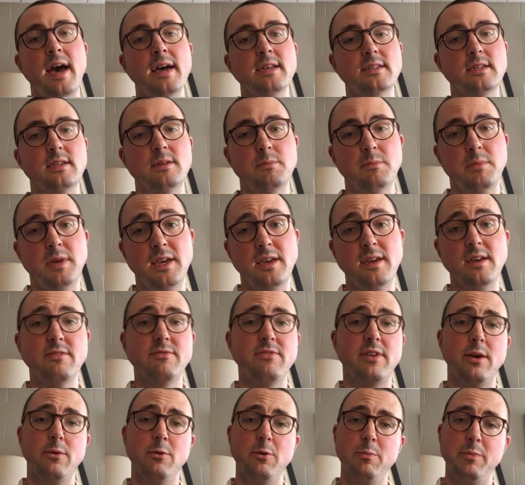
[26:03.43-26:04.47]
and they asked
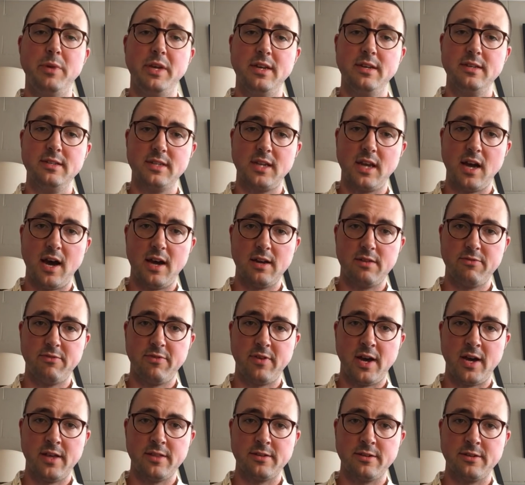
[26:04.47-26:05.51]
me if I would be his
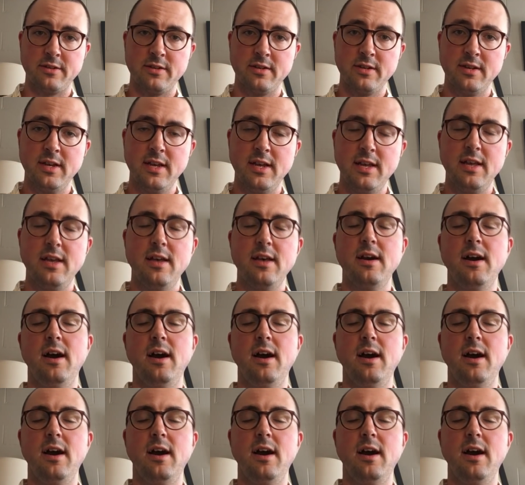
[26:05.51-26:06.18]
godfather.